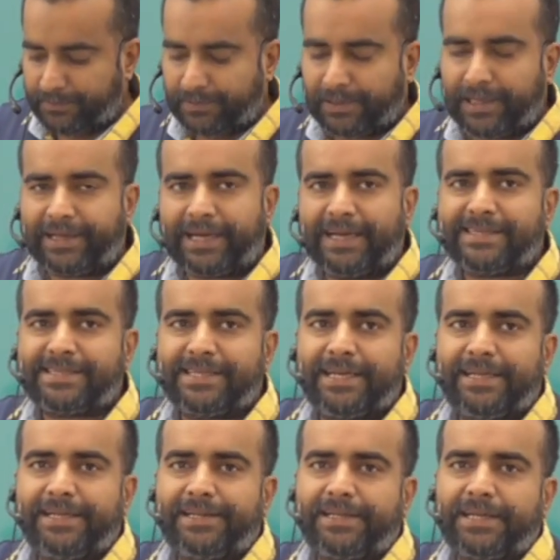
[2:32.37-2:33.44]
like I
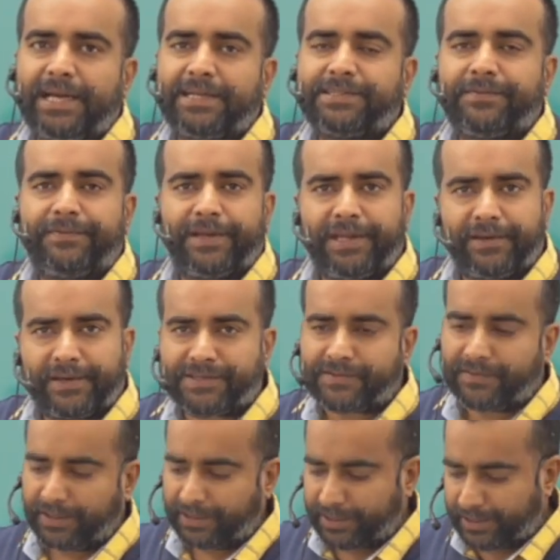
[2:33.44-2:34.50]
said, it has a very
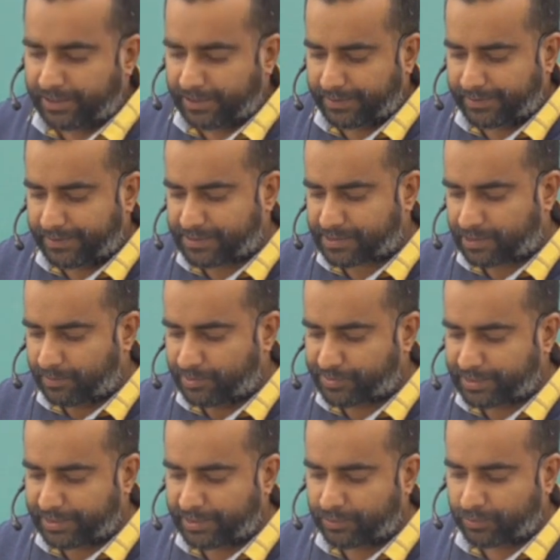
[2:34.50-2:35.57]
restricted
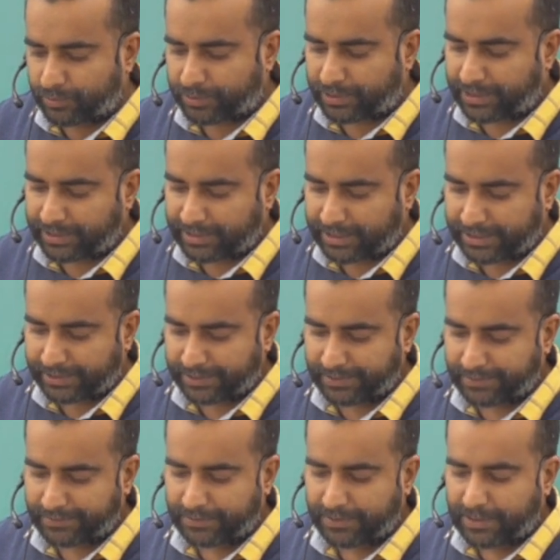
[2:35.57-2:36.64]
distribution in Uttarakhand,
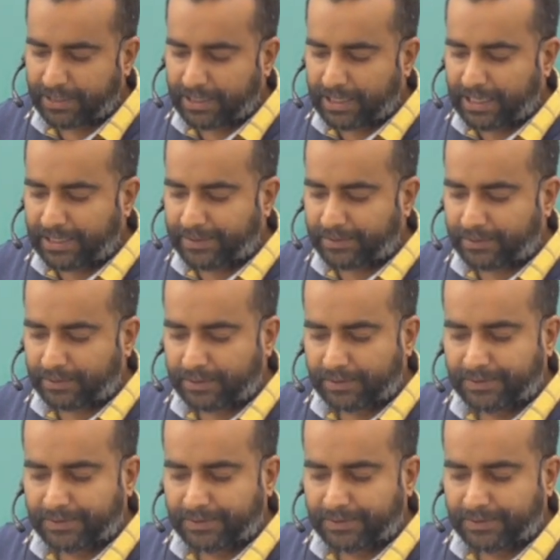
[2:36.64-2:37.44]
and